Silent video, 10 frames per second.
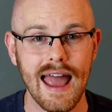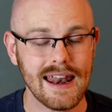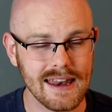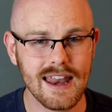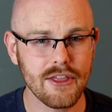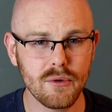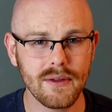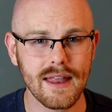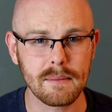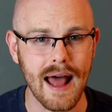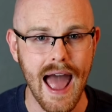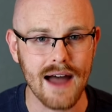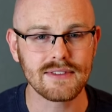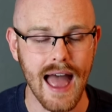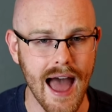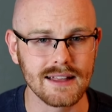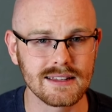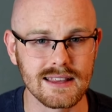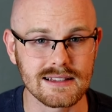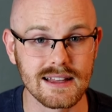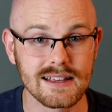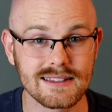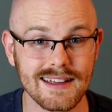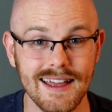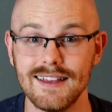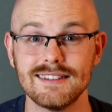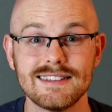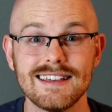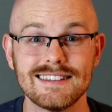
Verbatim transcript: And another one that I'm gonna have to add to this list is